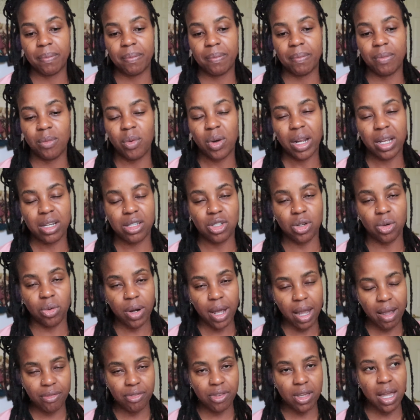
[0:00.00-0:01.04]
What I don't
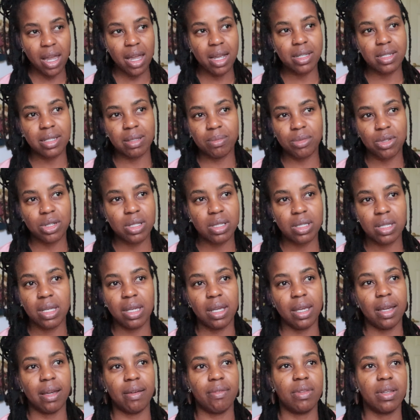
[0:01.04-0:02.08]
have yet, I'm just
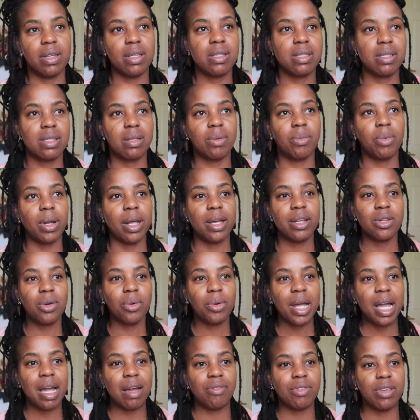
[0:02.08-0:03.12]
thinking of this, what I don't
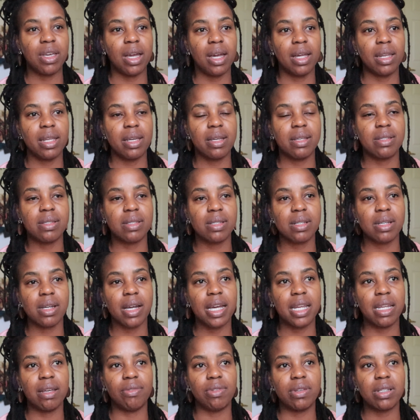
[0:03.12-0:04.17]
have yet is
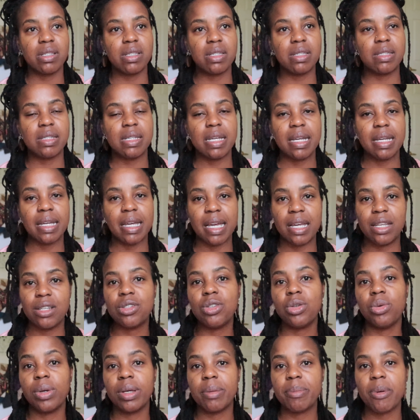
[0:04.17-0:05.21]
kind of a sink
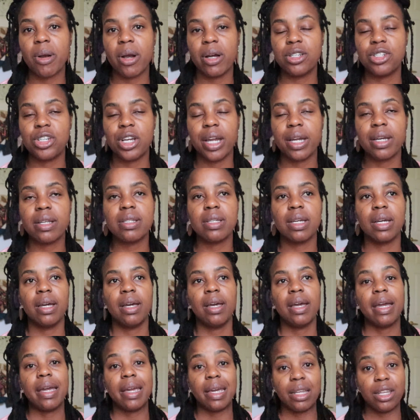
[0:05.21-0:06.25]
into it project.
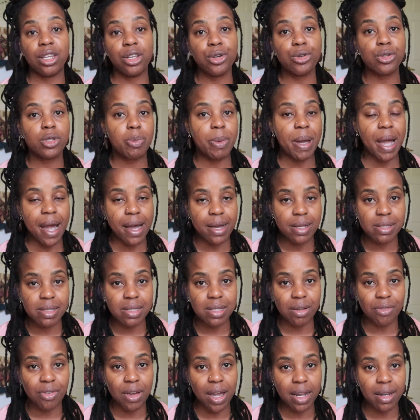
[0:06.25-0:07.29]
In years past,
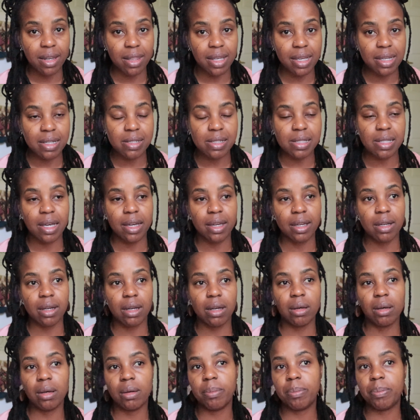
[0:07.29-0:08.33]
I've had things like
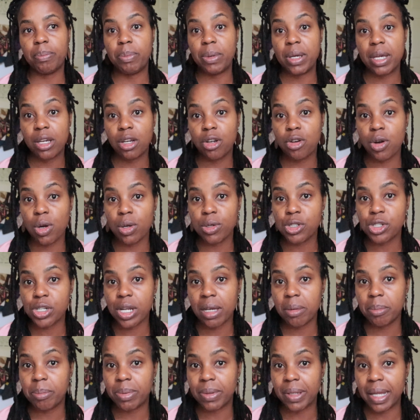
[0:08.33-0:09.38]
a big
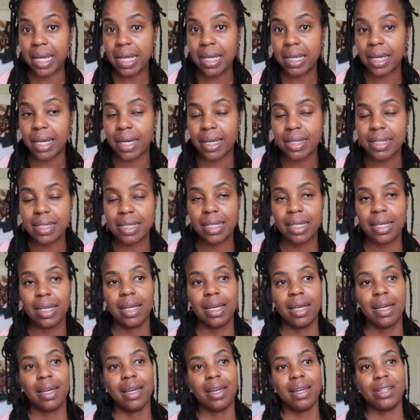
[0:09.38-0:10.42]
crochet blanket
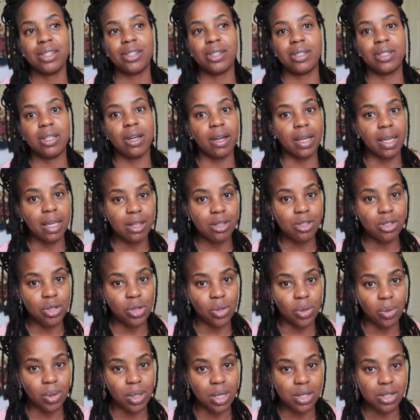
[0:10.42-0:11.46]
to tuck
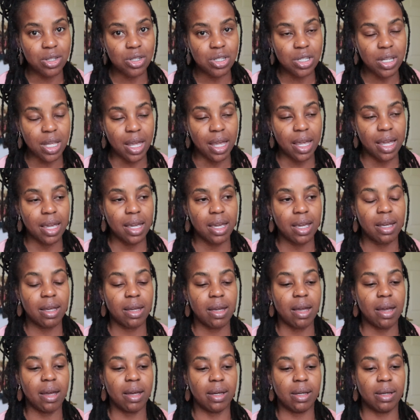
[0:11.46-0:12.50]
into each day,
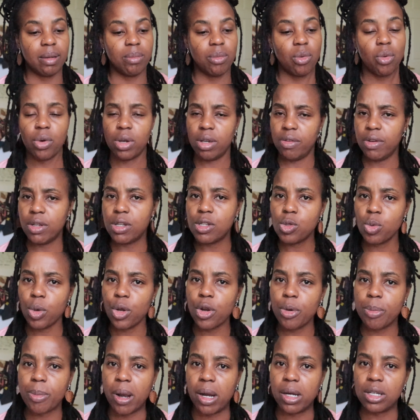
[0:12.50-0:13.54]
or even a
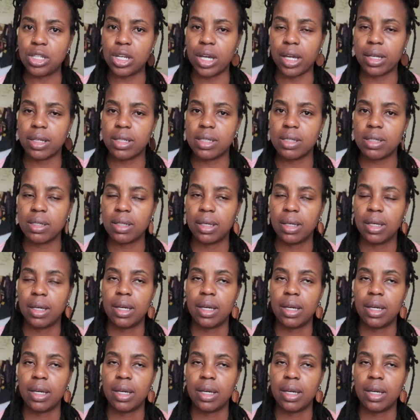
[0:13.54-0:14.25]
sweater project.